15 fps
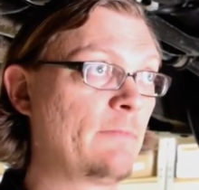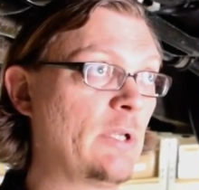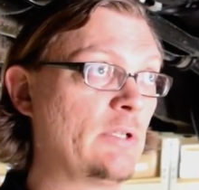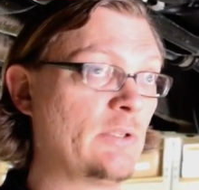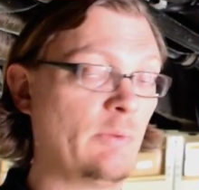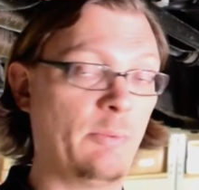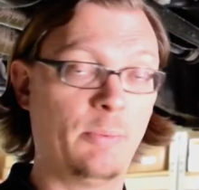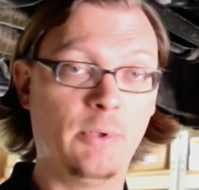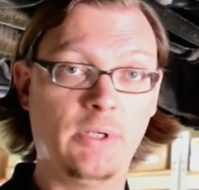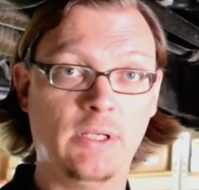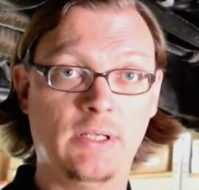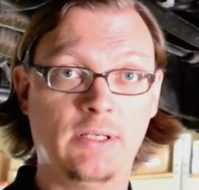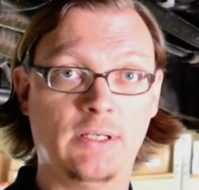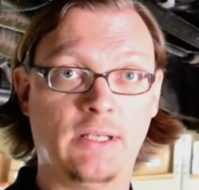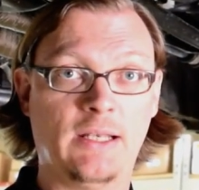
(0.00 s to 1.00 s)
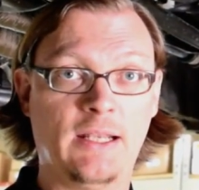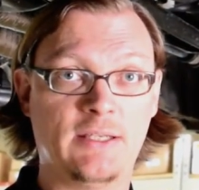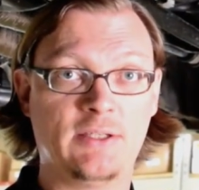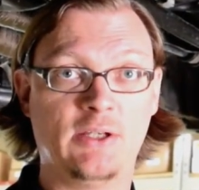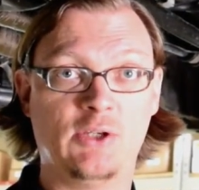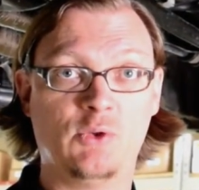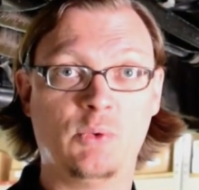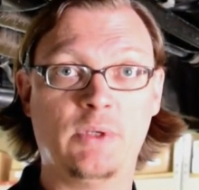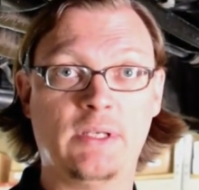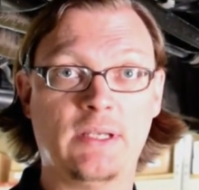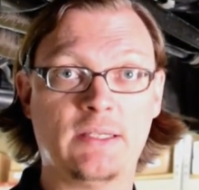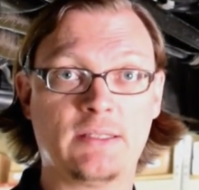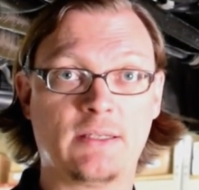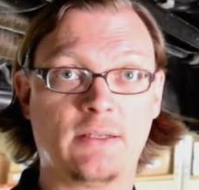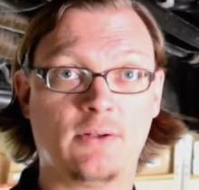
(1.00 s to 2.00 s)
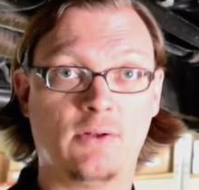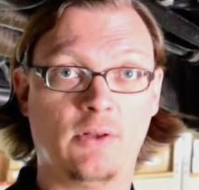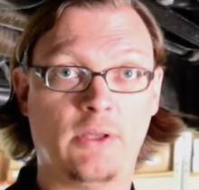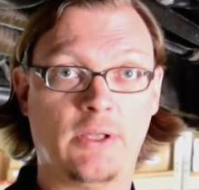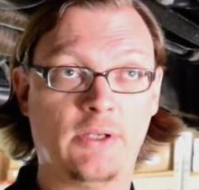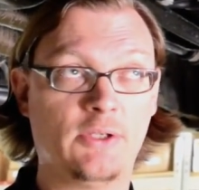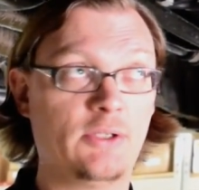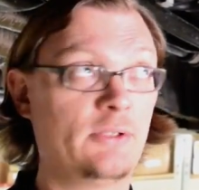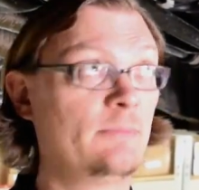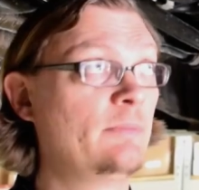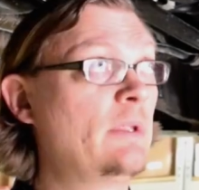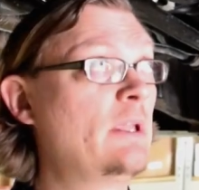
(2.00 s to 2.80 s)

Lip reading: So we put in an XD twin disc clutch.